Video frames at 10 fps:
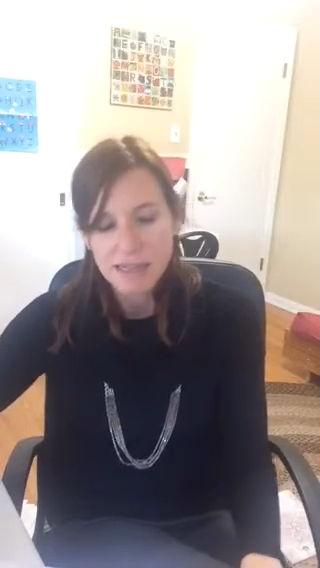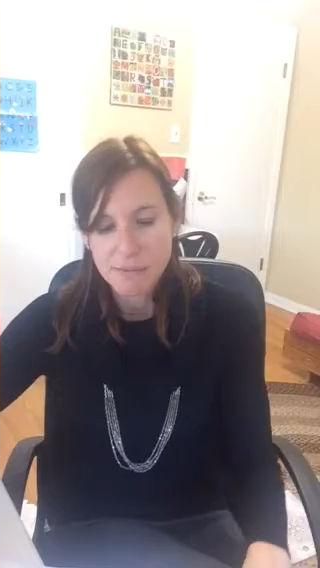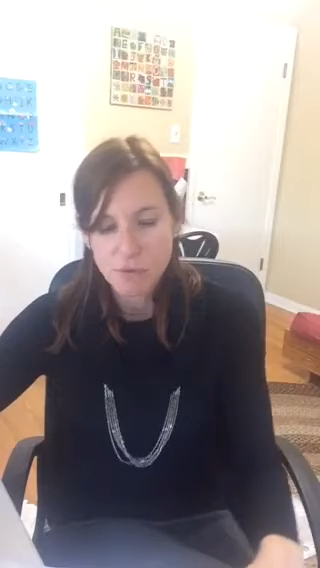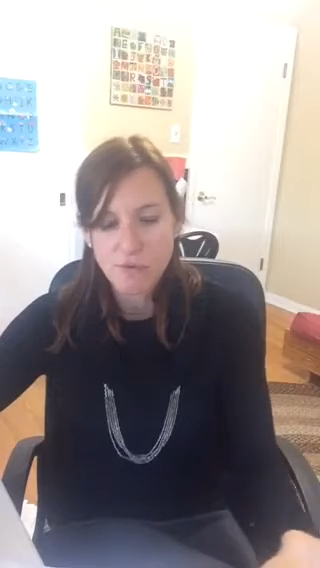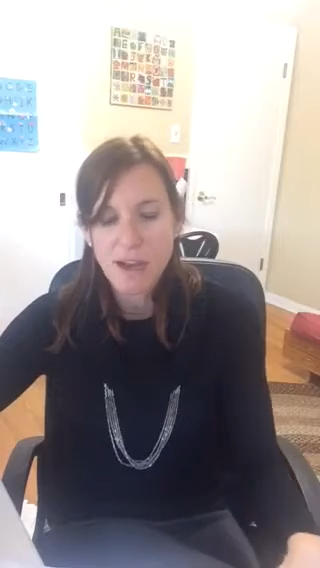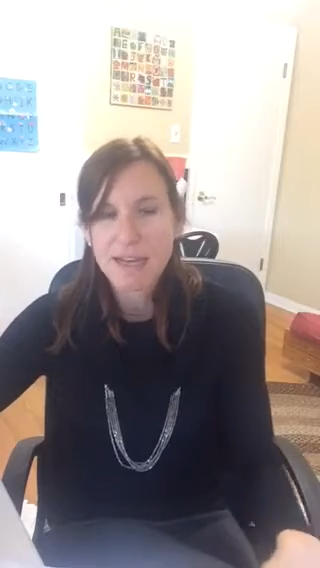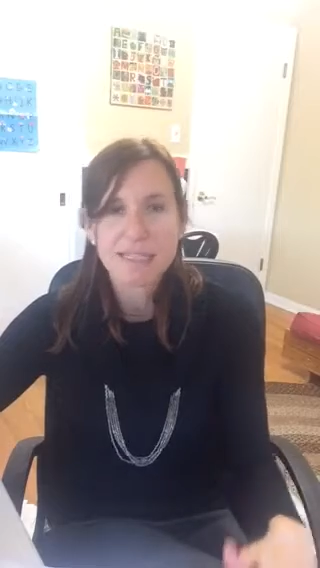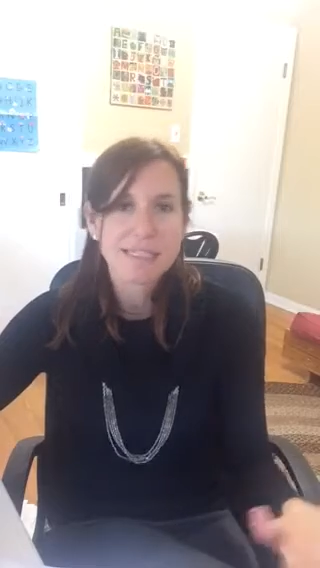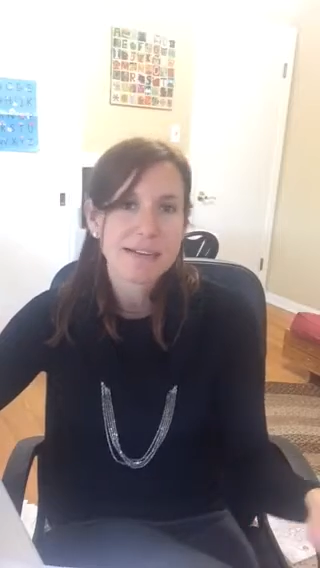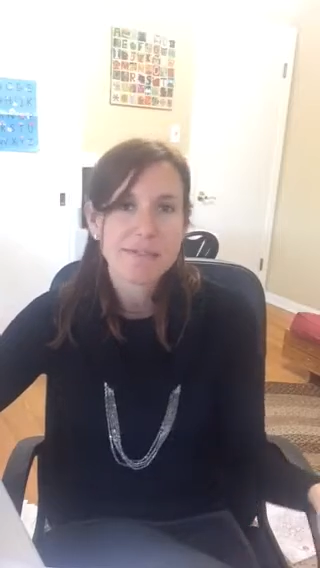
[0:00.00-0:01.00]
Then move on
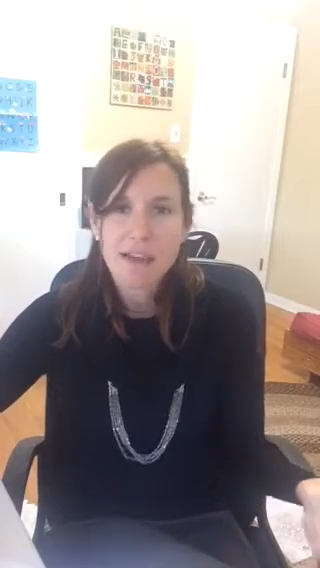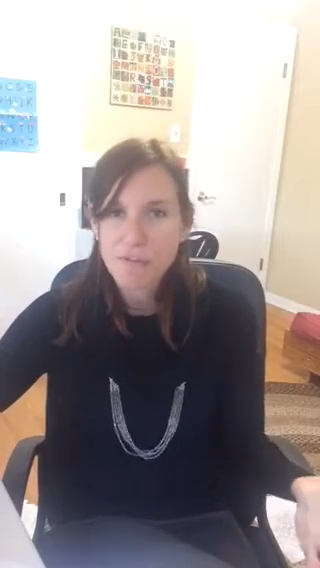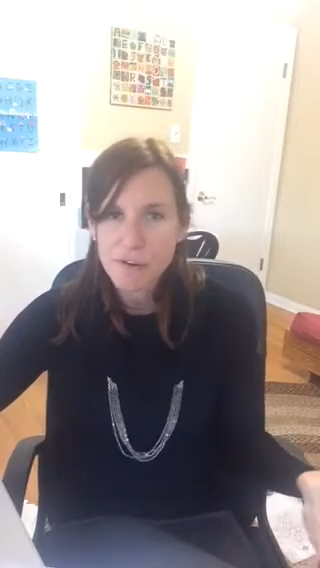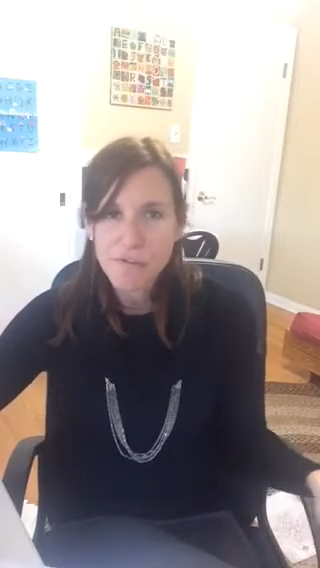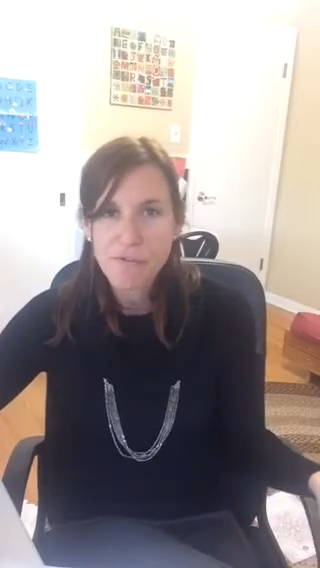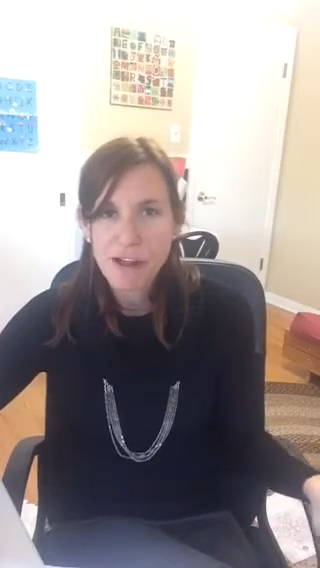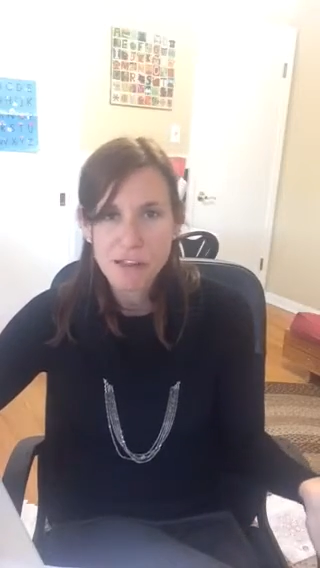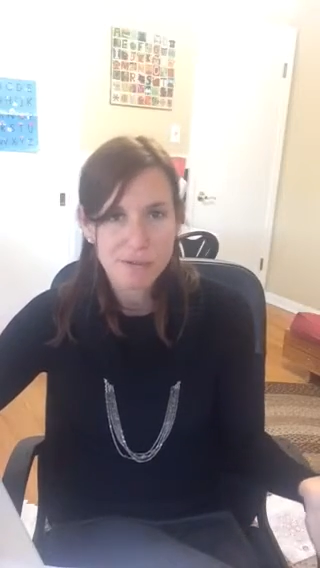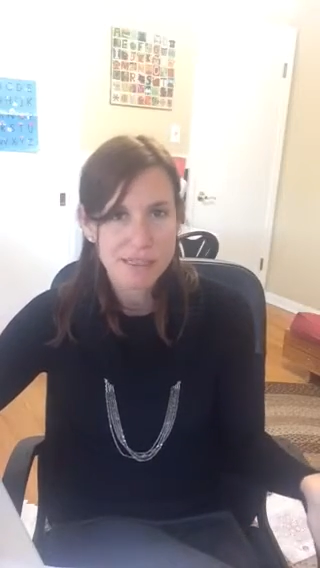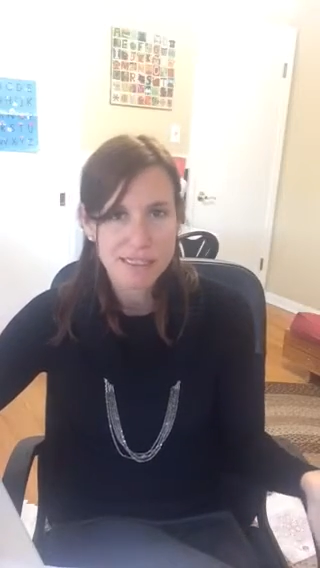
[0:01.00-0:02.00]
and save that for your
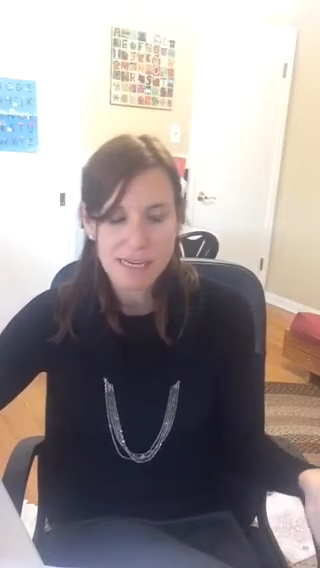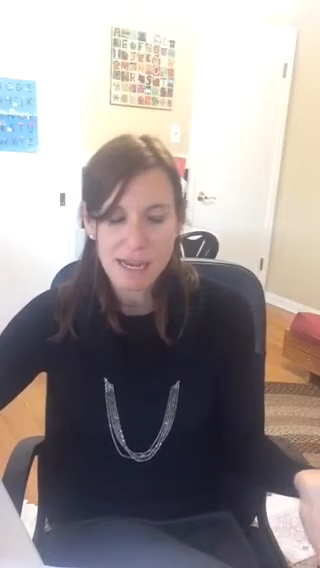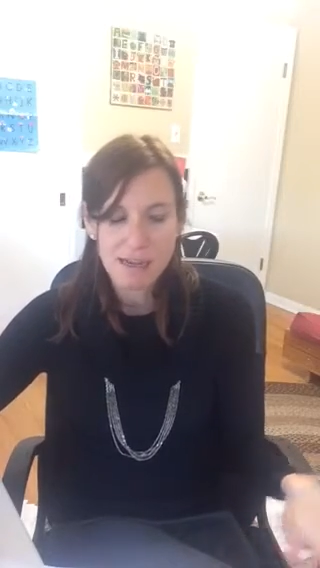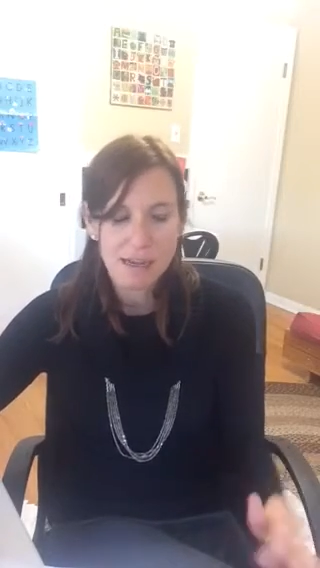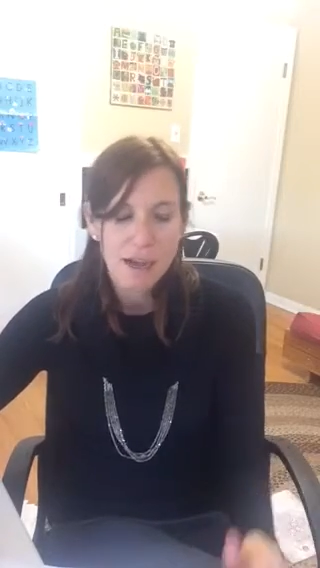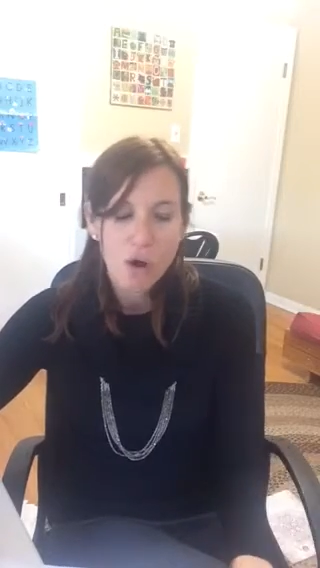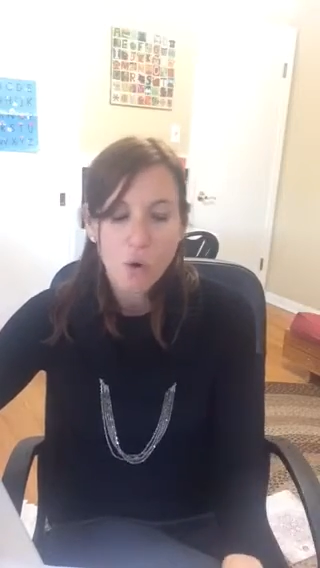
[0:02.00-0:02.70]
following snack.